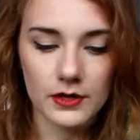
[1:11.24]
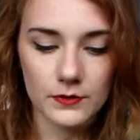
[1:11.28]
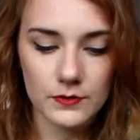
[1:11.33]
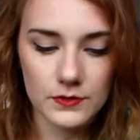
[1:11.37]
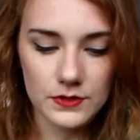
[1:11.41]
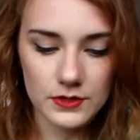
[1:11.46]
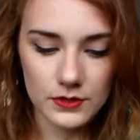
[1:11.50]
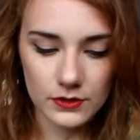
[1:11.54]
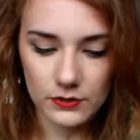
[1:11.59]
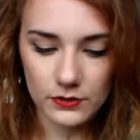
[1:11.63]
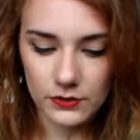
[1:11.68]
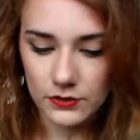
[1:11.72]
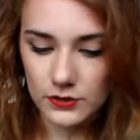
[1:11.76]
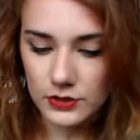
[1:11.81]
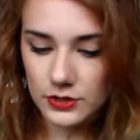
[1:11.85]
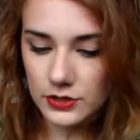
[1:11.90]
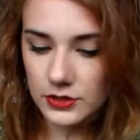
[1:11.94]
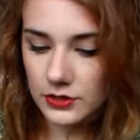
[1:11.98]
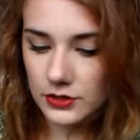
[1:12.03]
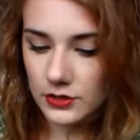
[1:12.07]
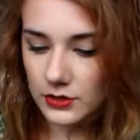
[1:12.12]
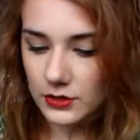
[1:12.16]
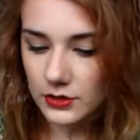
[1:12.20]
also got
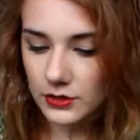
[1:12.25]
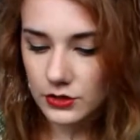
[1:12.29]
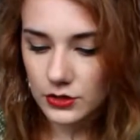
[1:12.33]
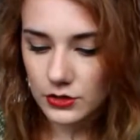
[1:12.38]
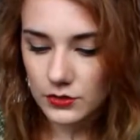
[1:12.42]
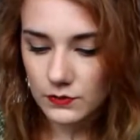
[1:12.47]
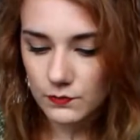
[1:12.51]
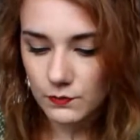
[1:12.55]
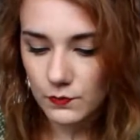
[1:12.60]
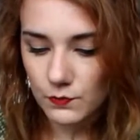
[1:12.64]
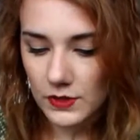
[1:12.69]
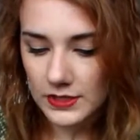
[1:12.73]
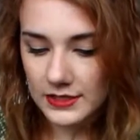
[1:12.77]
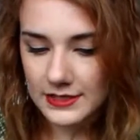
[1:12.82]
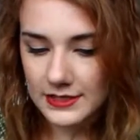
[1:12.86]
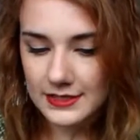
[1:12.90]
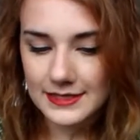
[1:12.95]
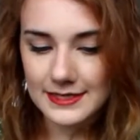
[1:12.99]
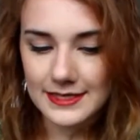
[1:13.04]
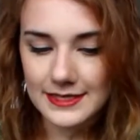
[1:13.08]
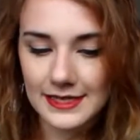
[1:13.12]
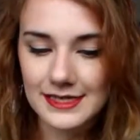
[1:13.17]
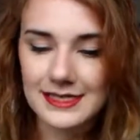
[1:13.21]
the
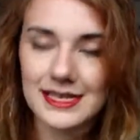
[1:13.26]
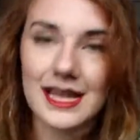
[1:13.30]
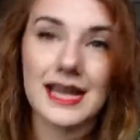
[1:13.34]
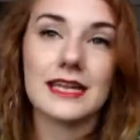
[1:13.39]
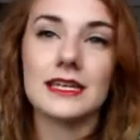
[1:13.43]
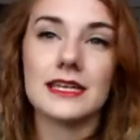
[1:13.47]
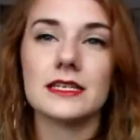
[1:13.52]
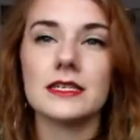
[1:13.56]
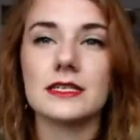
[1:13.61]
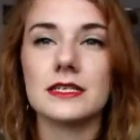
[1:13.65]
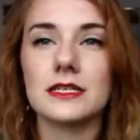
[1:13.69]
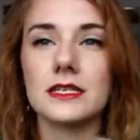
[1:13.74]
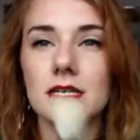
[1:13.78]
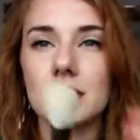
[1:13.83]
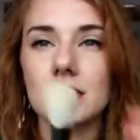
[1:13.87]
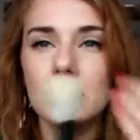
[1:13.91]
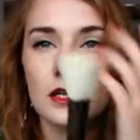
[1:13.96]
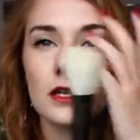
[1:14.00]
168,